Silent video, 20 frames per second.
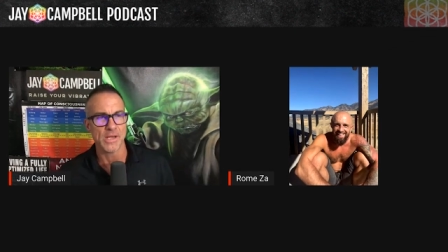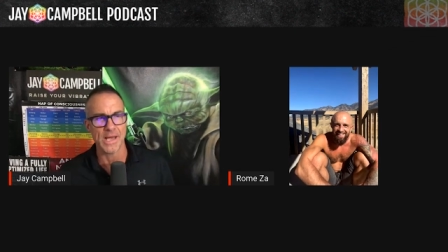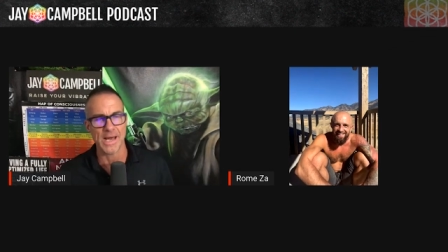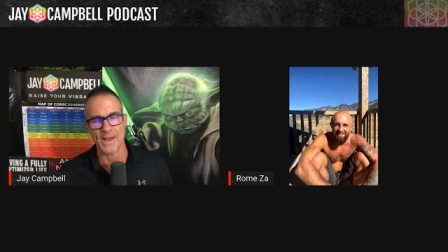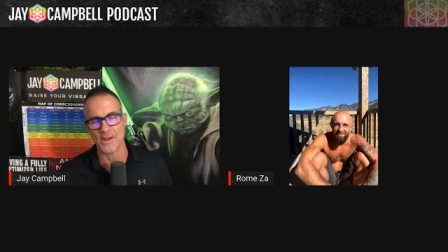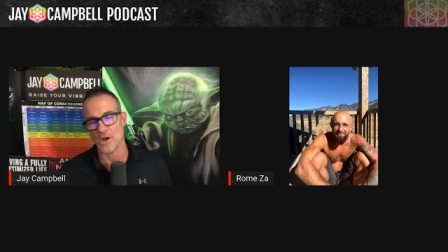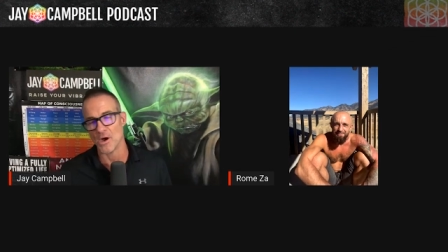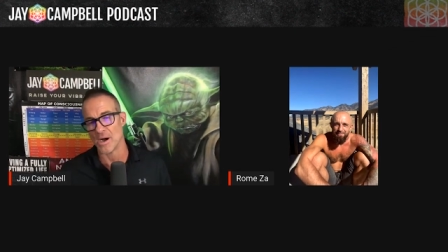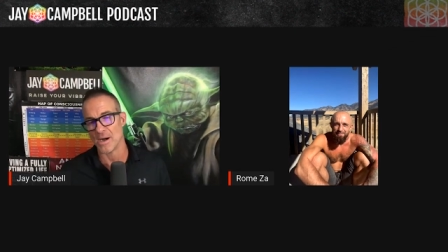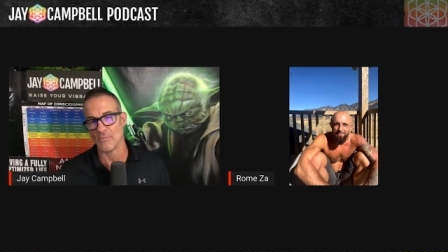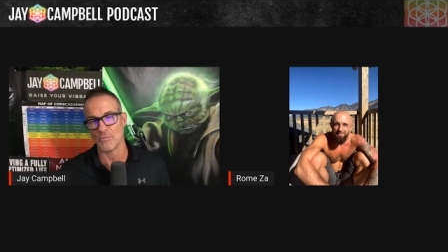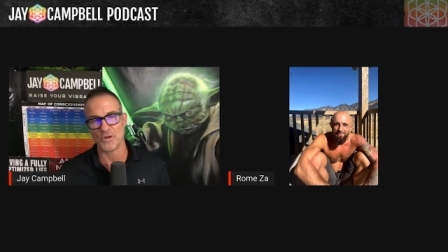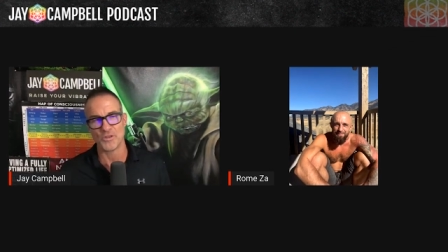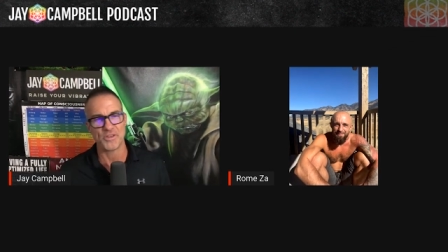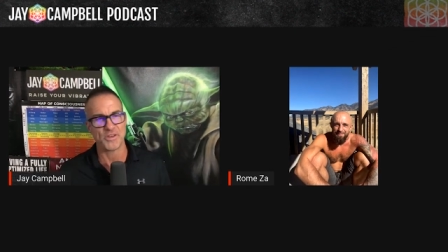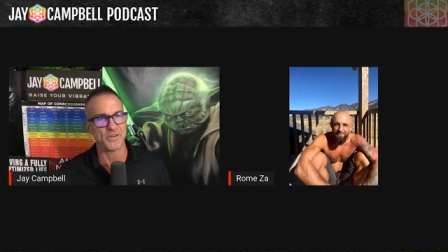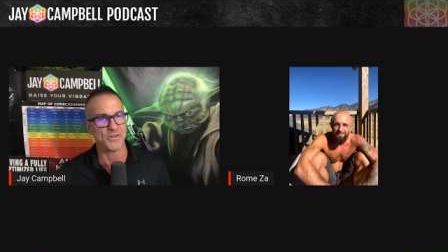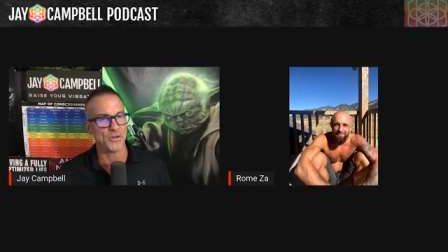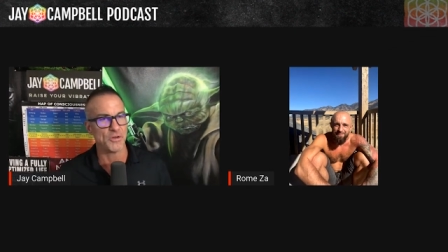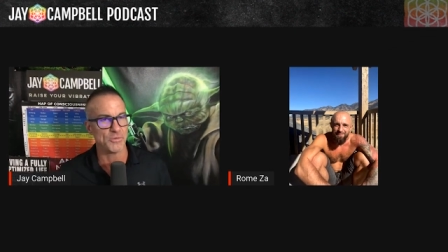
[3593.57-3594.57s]
yeah, no, I'm with
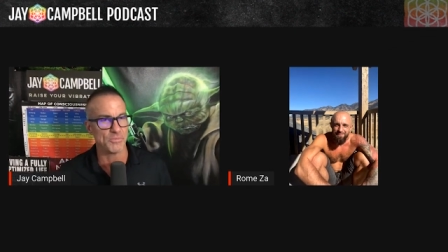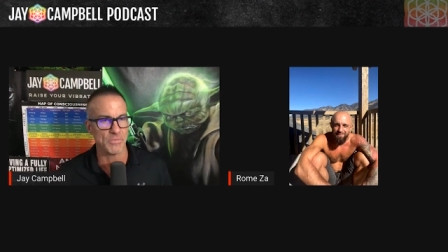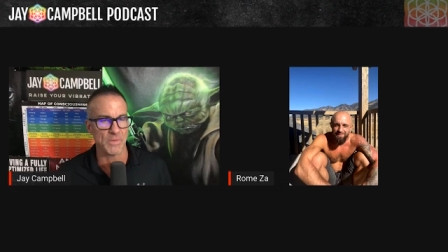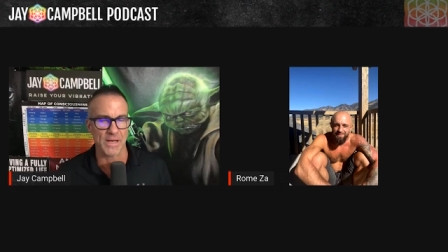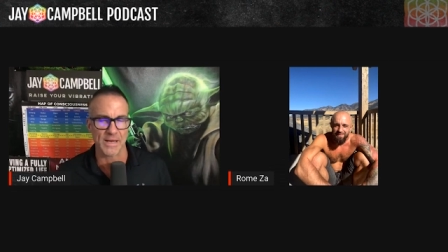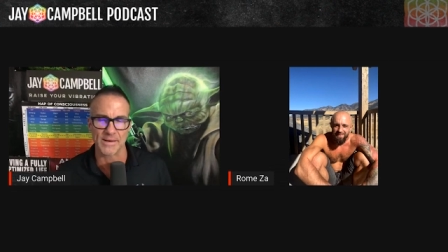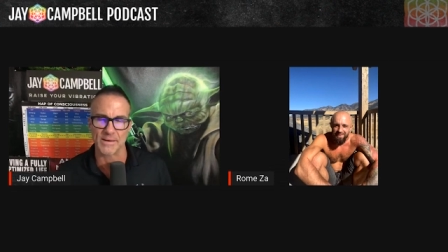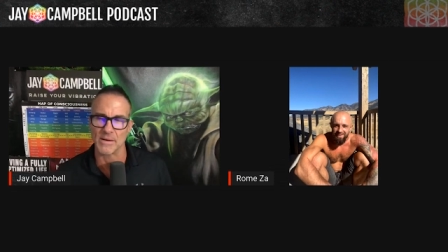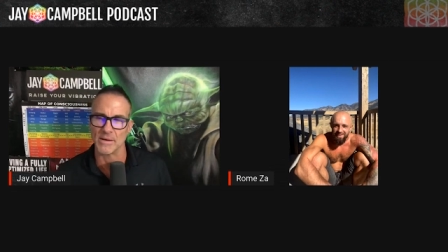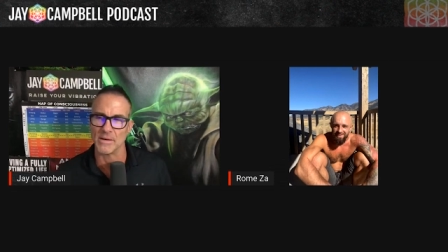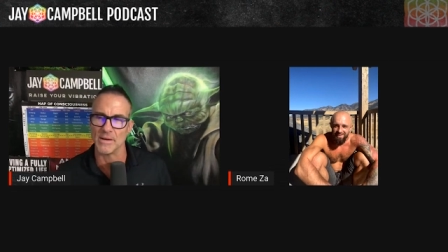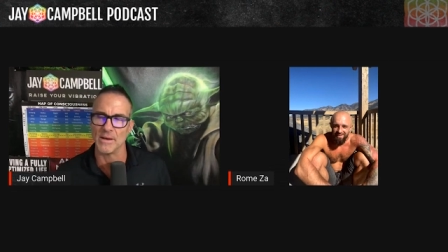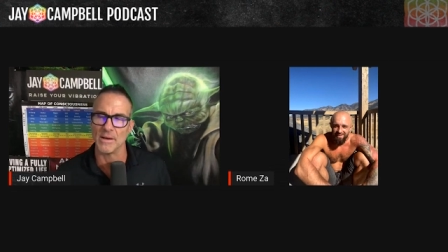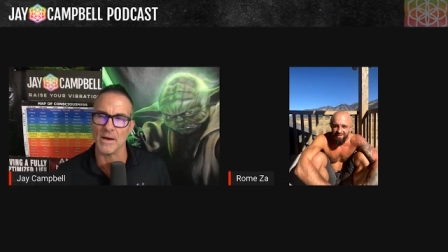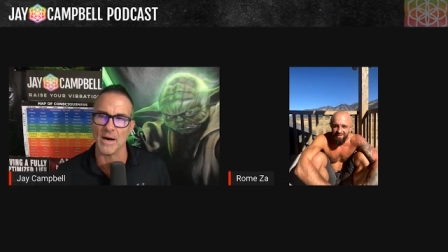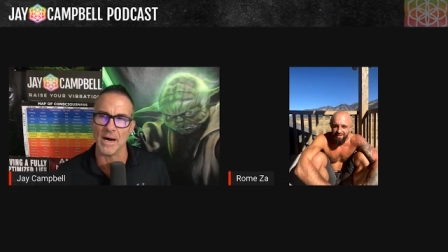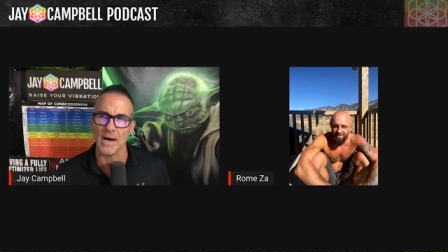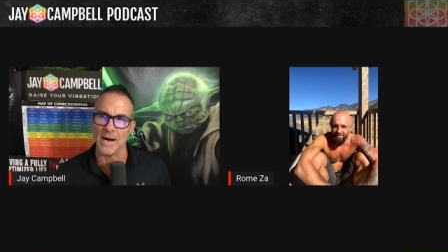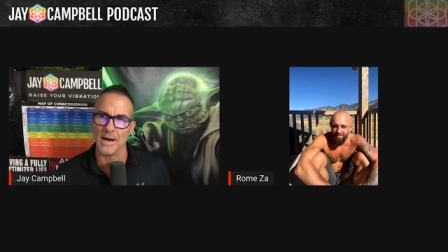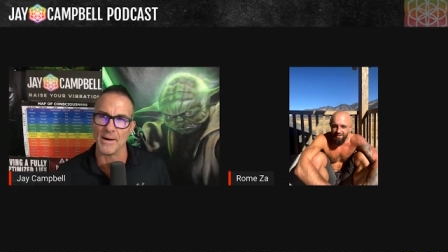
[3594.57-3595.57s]
you, dude. Like
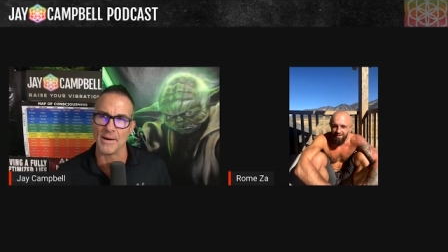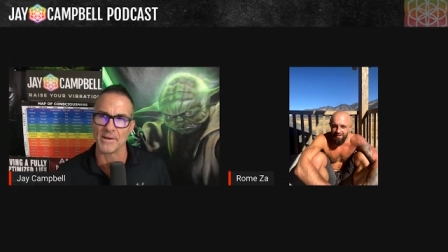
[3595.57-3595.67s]
uh,